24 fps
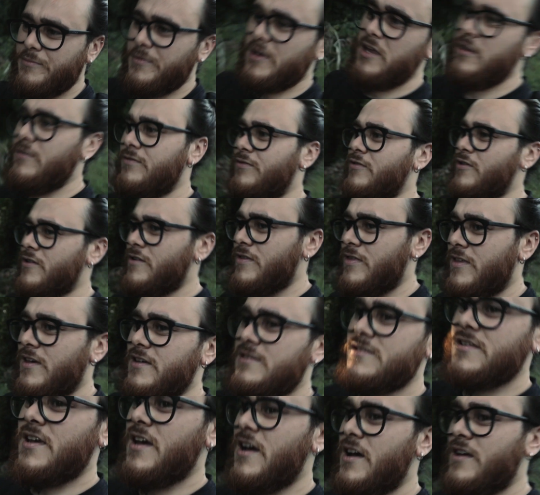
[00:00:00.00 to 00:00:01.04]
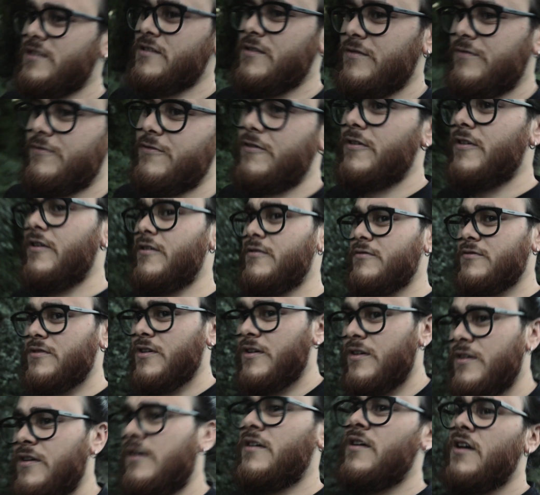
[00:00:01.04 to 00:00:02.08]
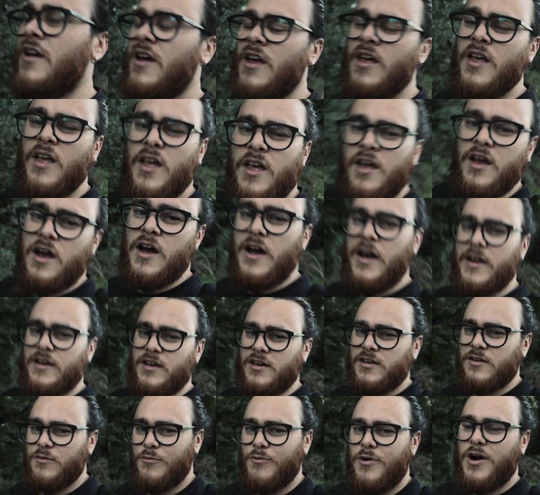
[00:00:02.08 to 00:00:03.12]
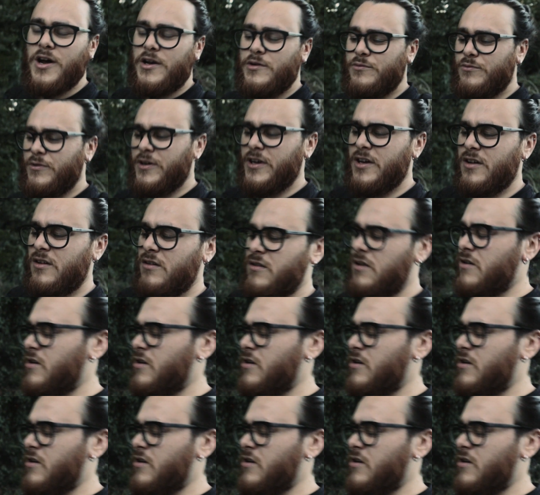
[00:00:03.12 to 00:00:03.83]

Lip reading: made for this kind of road. I need a one wheel.